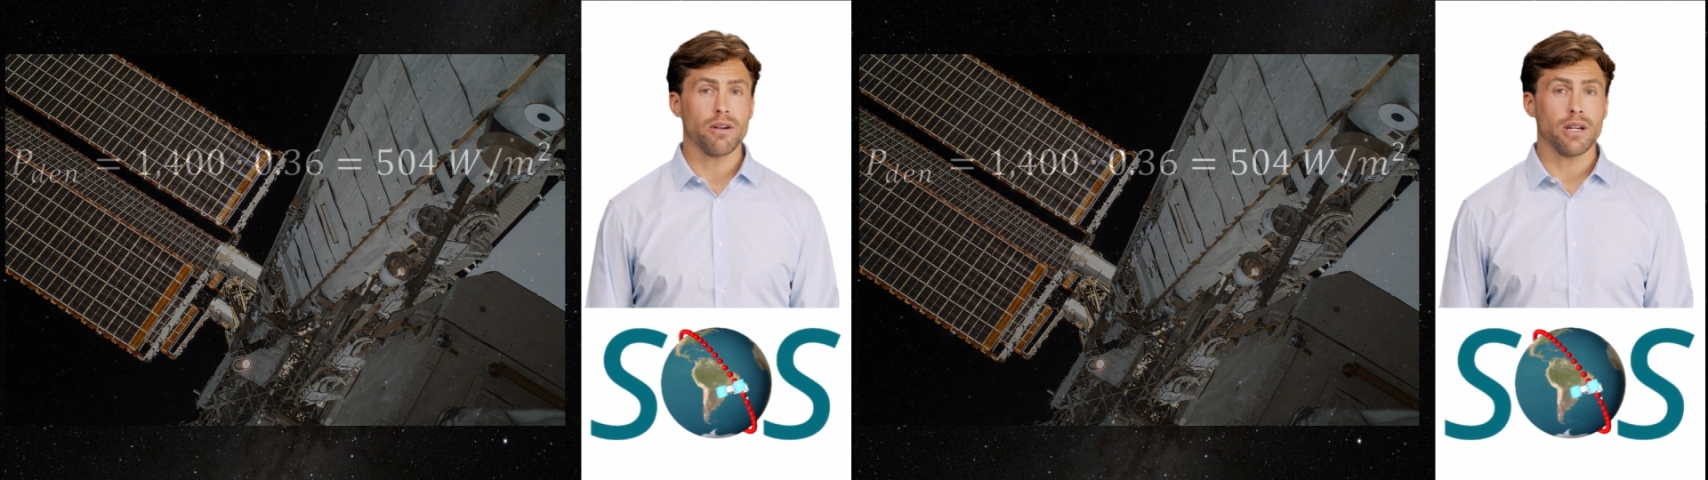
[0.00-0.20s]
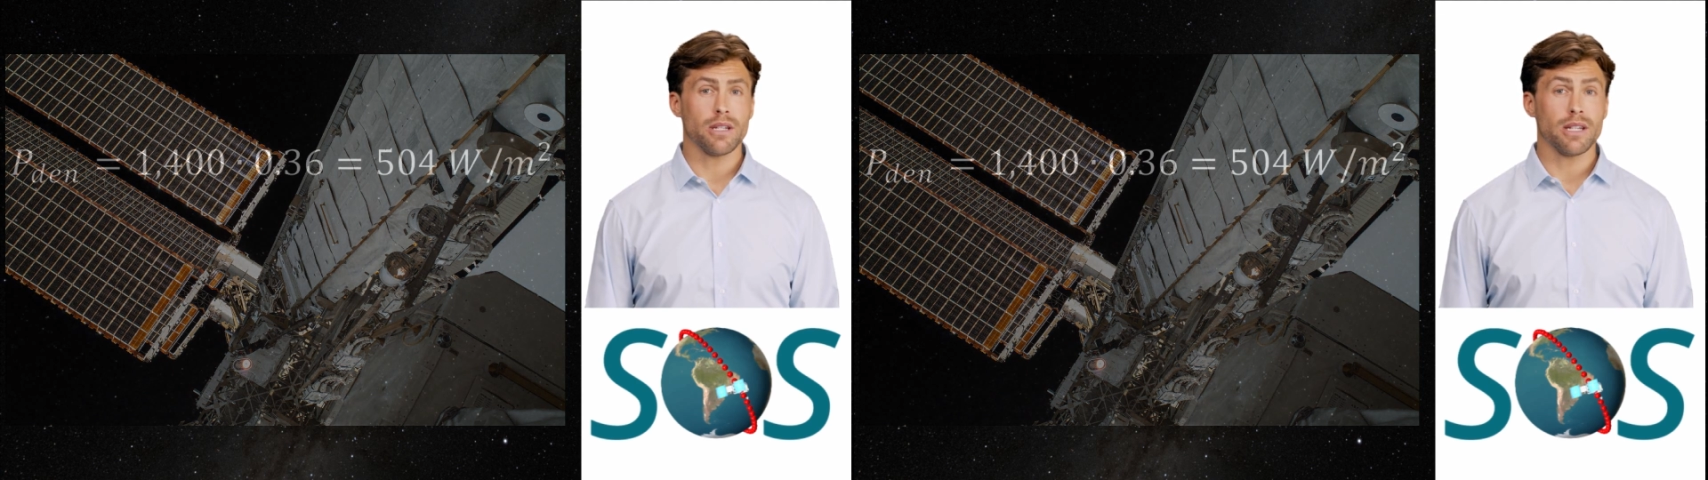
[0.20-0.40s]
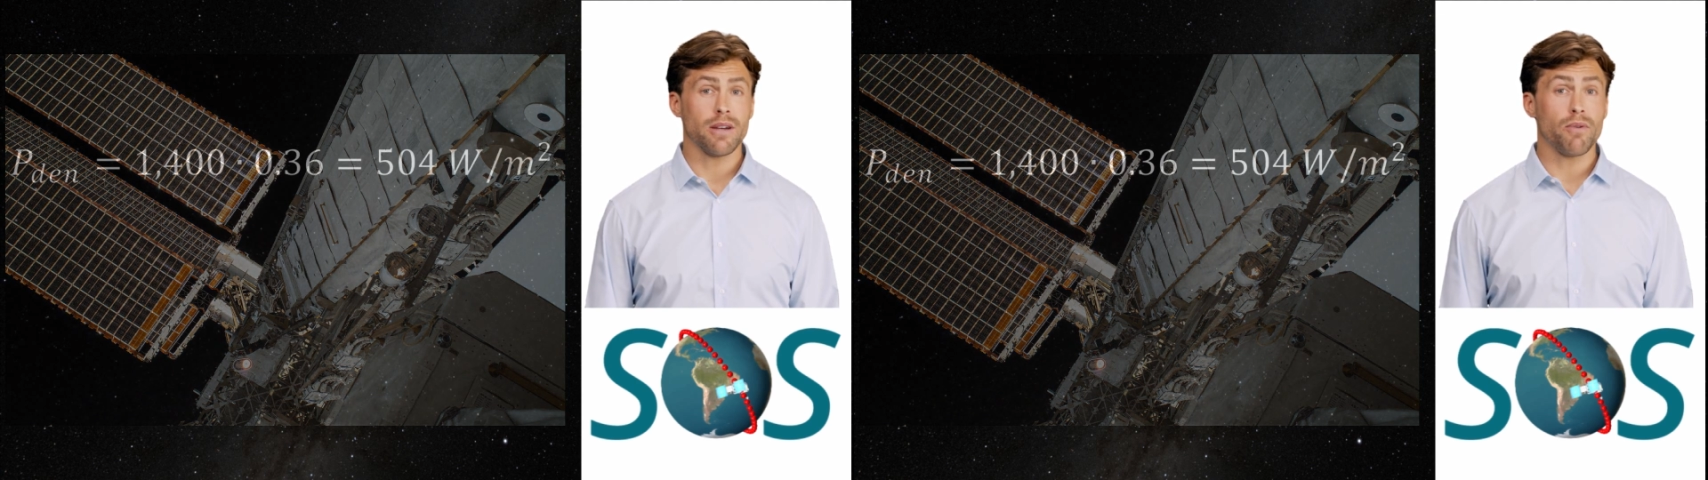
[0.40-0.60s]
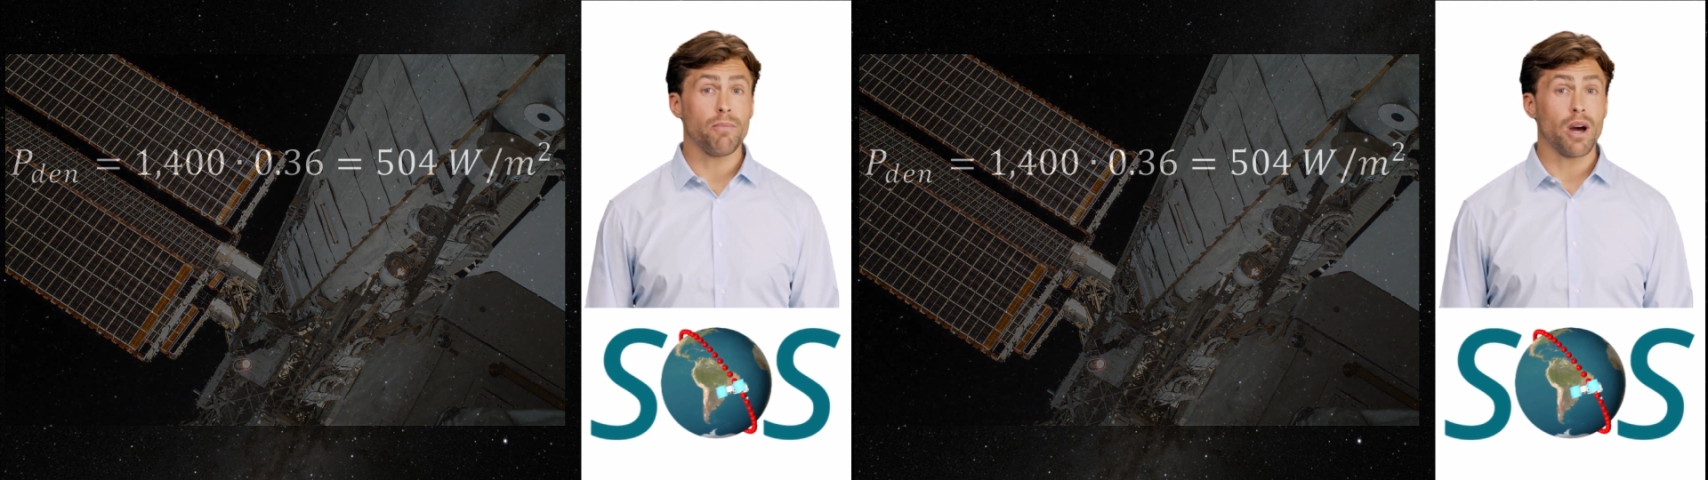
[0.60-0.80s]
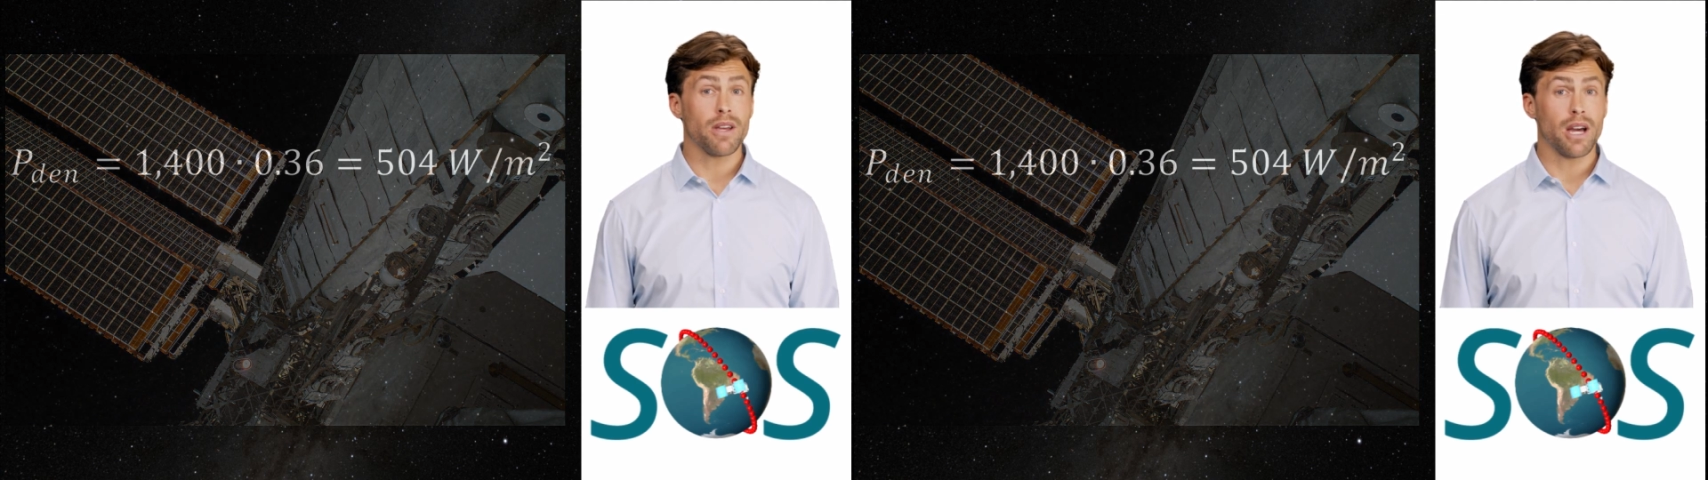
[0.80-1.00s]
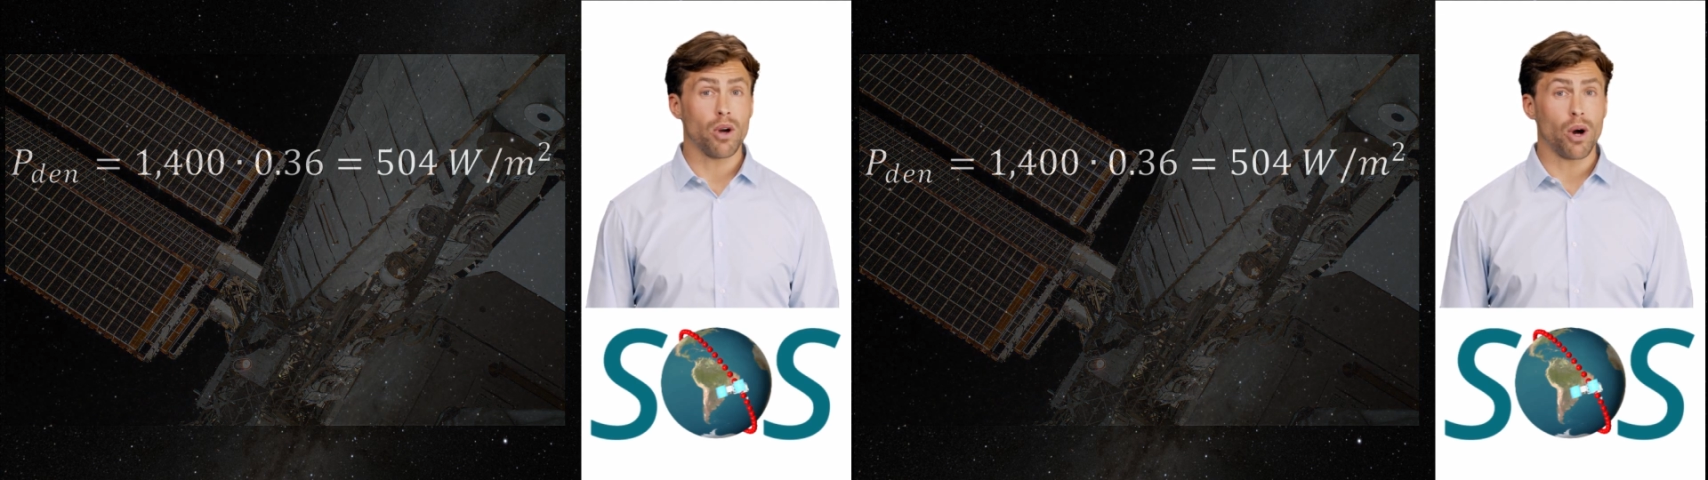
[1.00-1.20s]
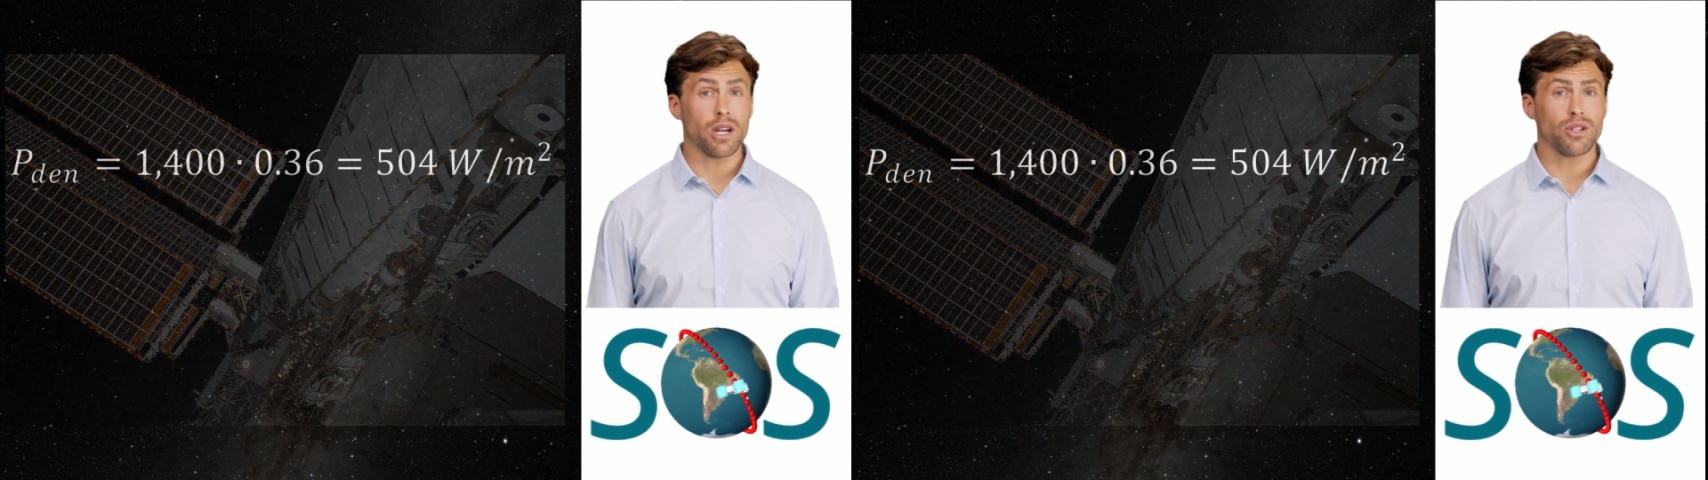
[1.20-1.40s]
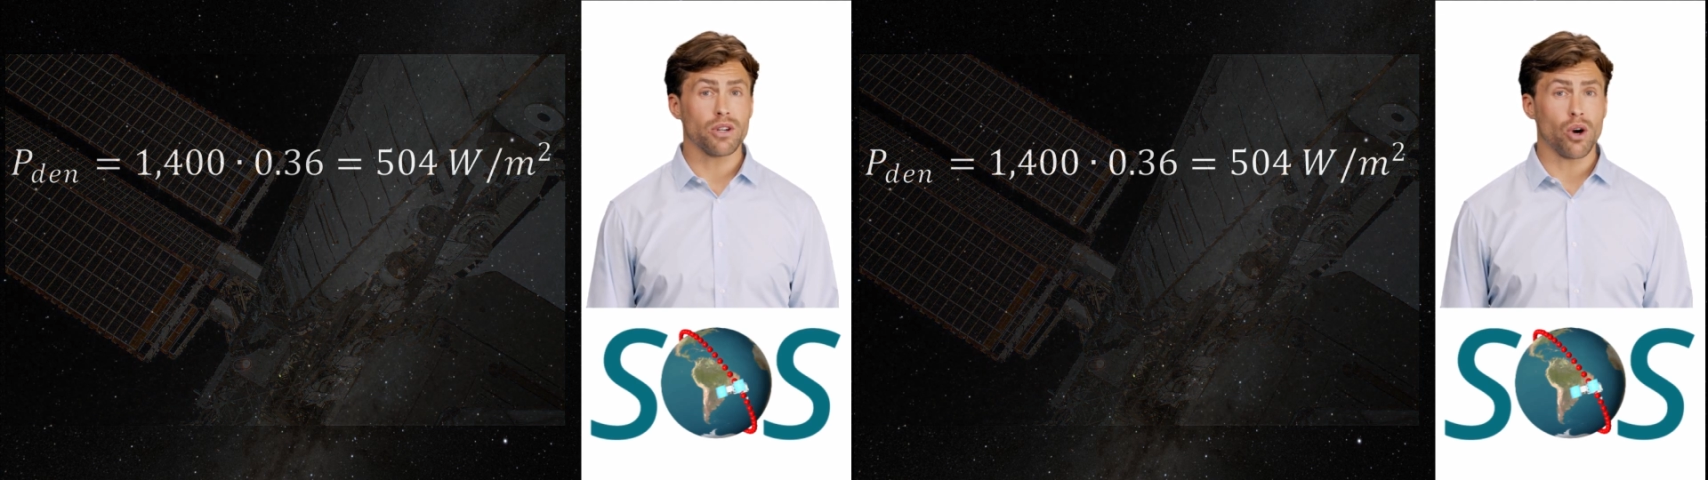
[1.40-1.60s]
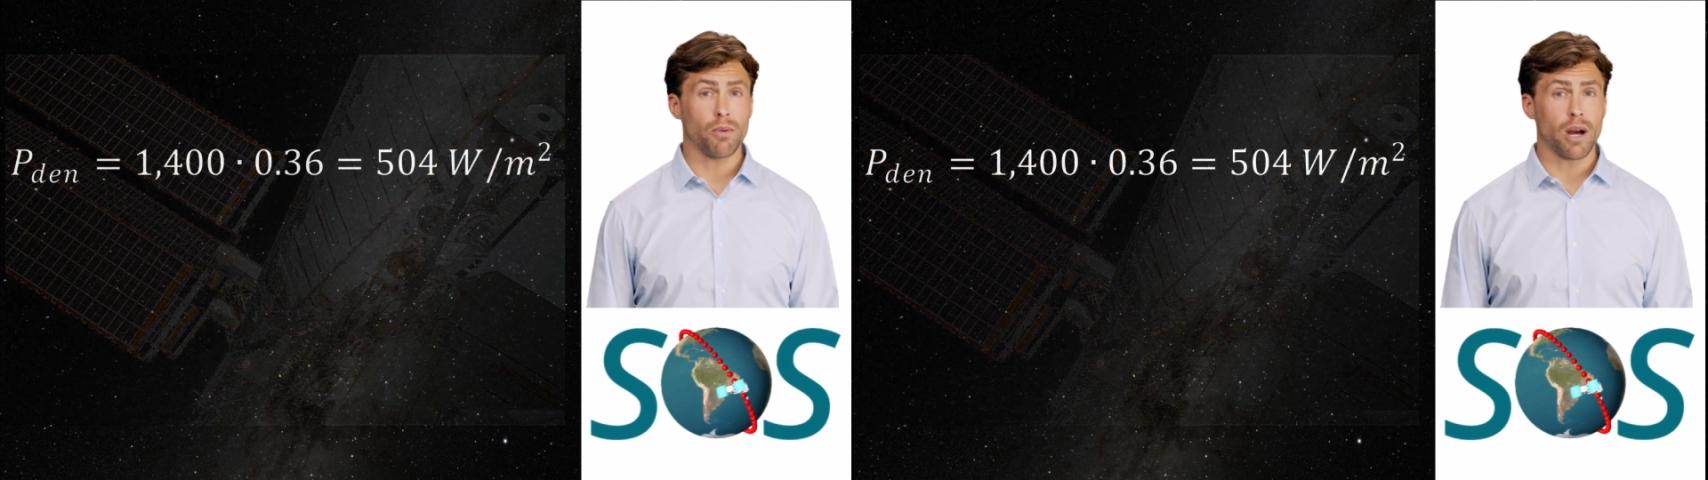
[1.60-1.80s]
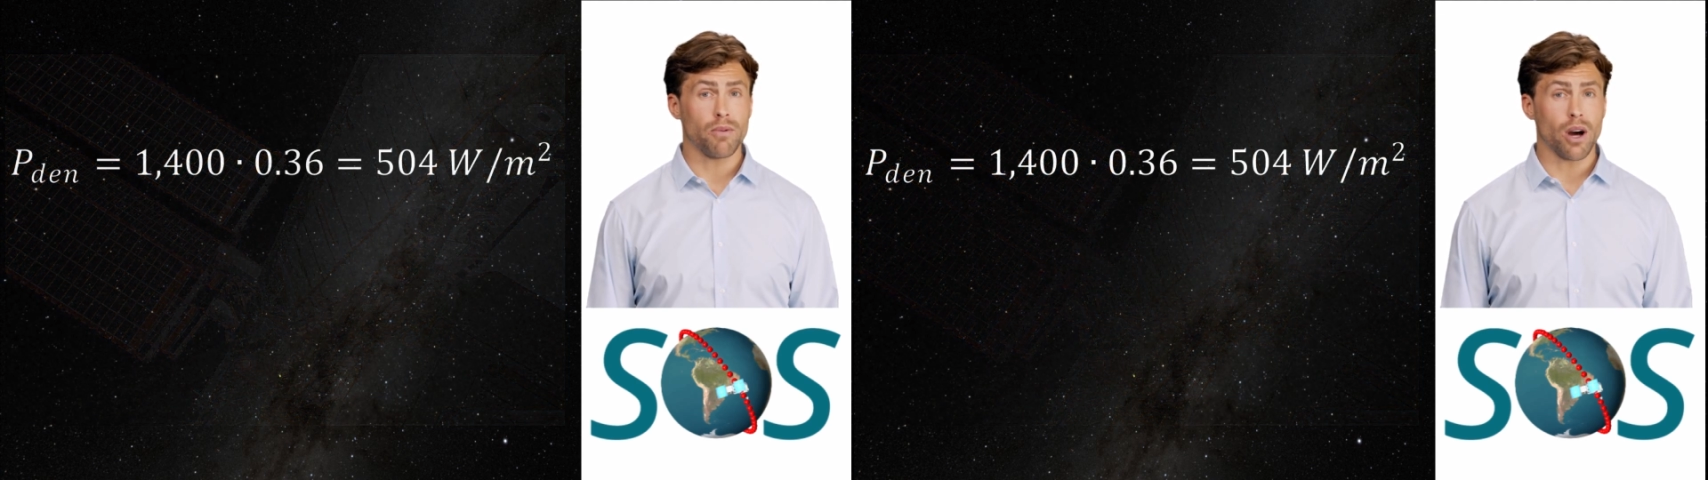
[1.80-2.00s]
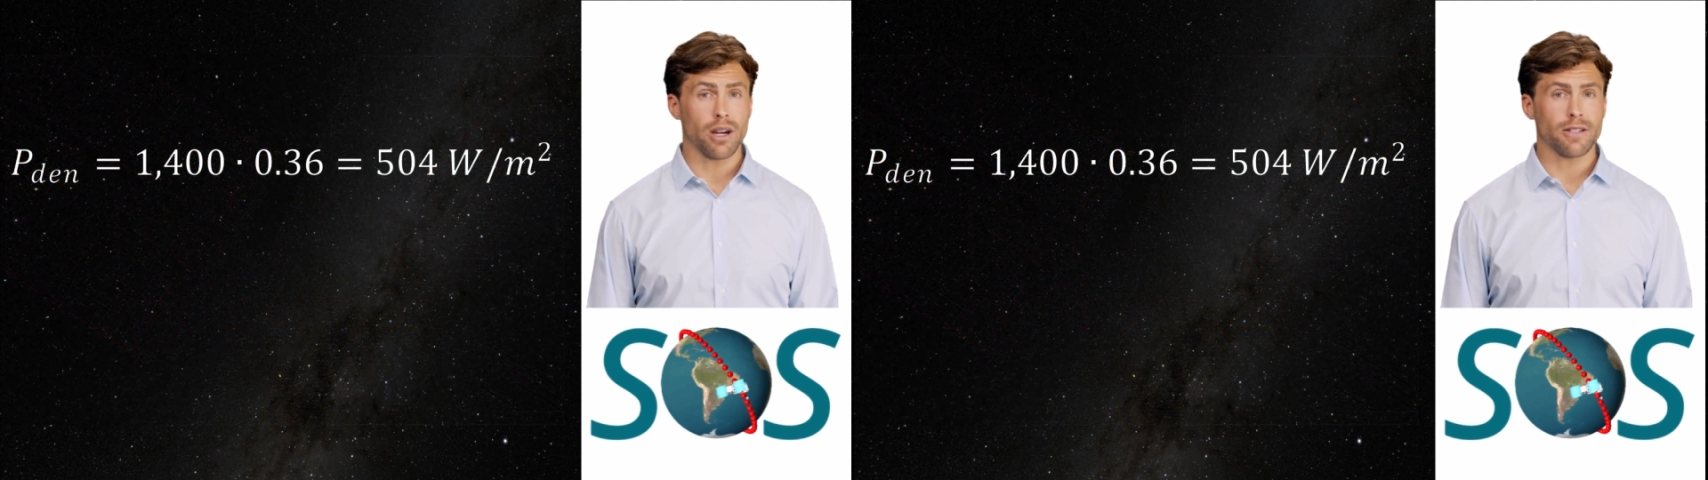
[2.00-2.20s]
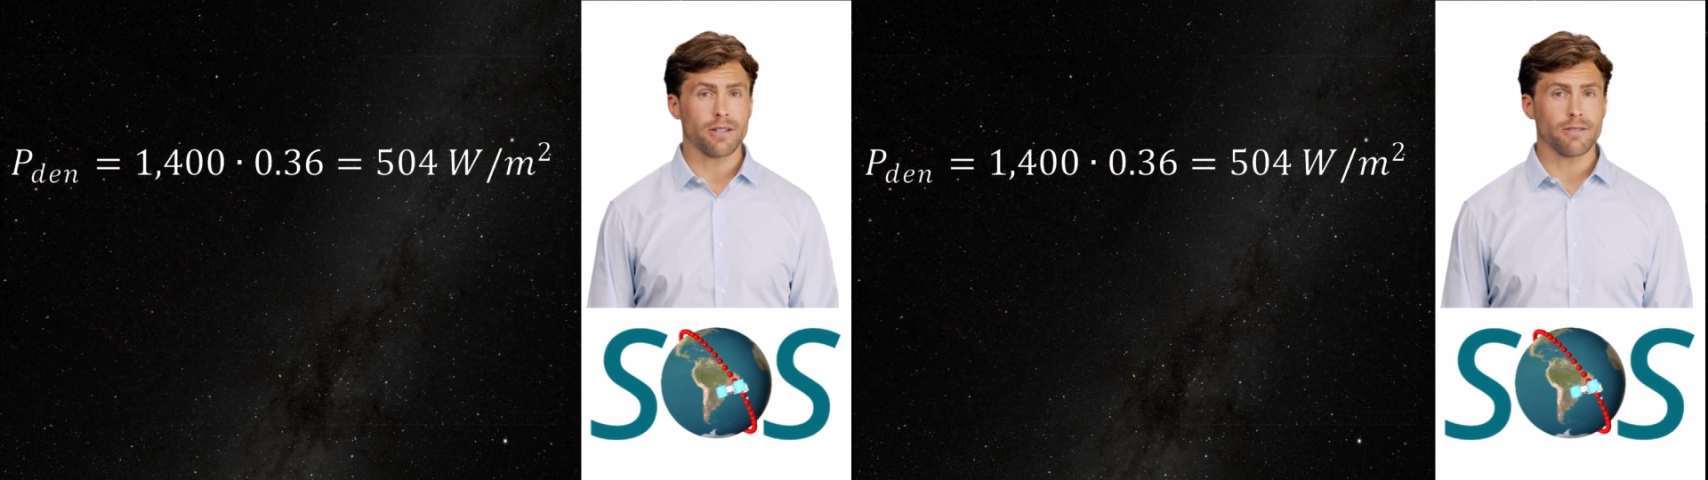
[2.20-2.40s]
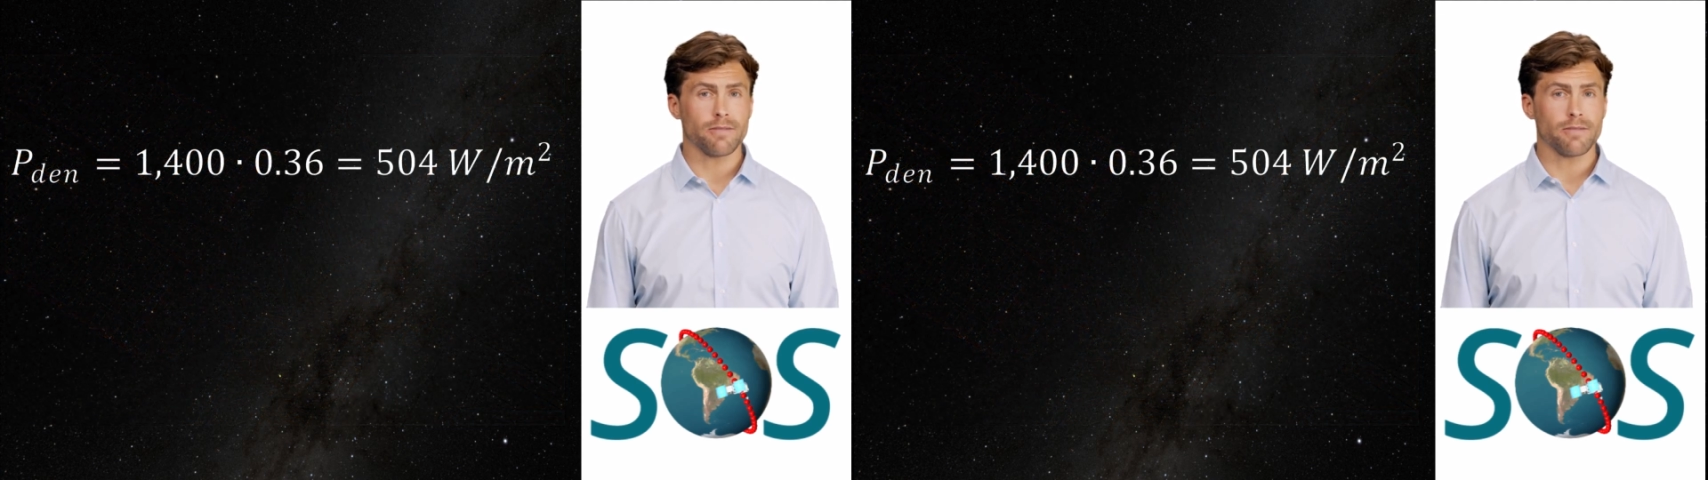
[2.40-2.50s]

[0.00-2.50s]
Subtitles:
is given by the equation on my right.